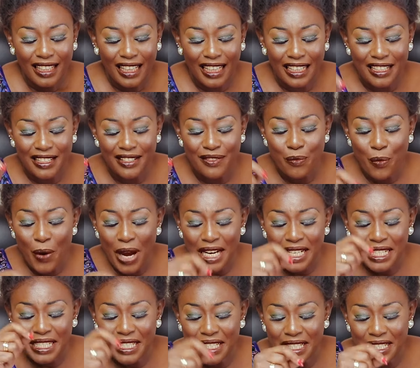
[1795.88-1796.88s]
and
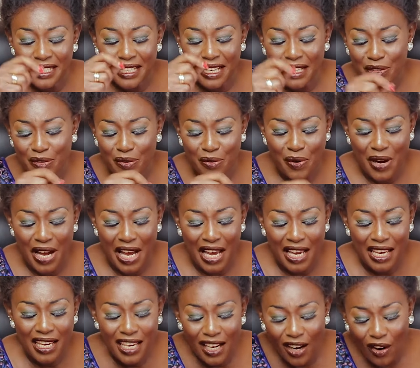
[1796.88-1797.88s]
when Jesus saw
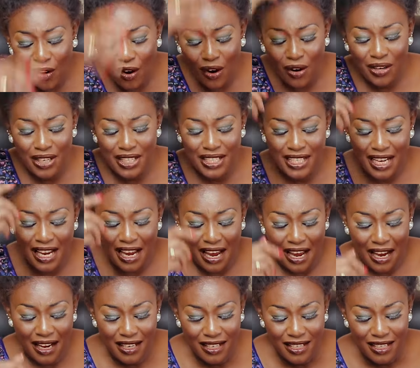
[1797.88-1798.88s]
her, he called
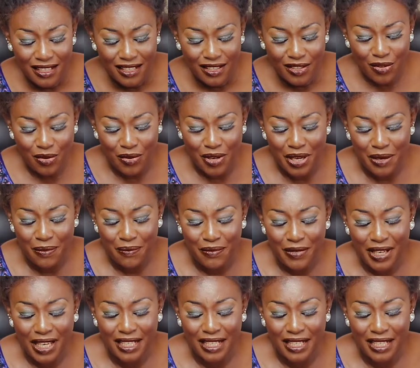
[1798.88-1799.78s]
her to him